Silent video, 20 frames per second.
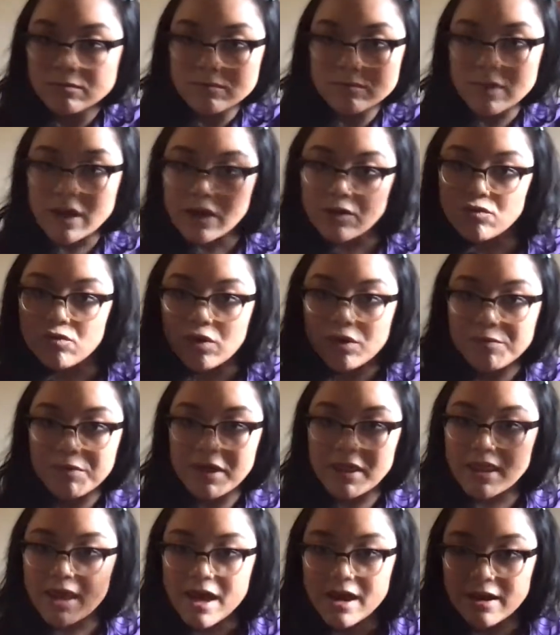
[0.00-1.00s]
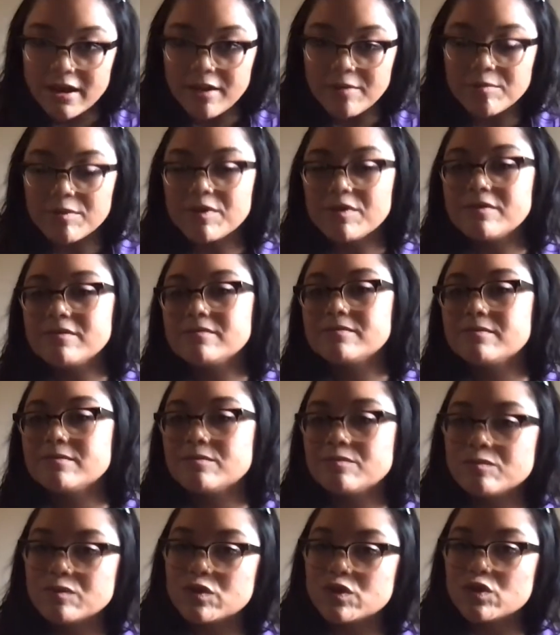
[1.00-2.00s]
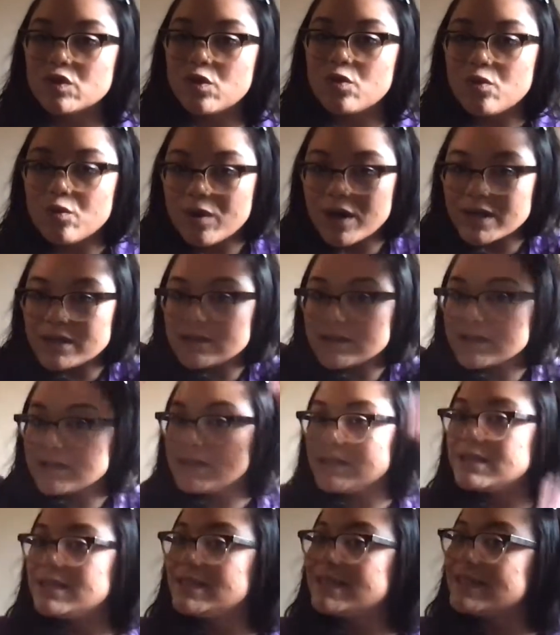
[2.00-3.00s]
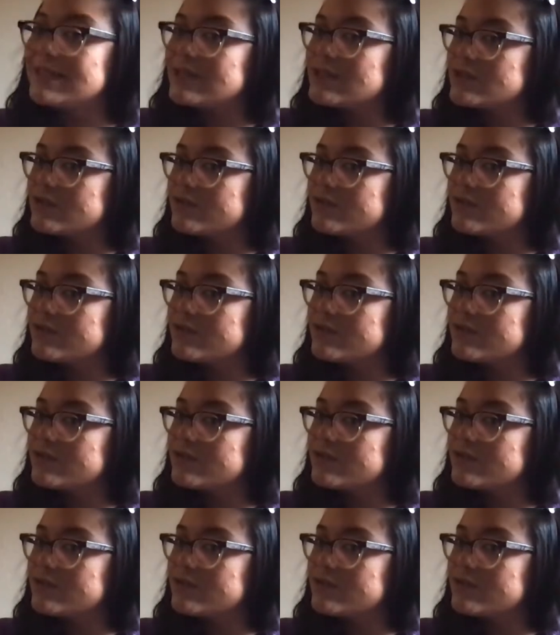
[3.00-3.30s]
and warming that up. So what is this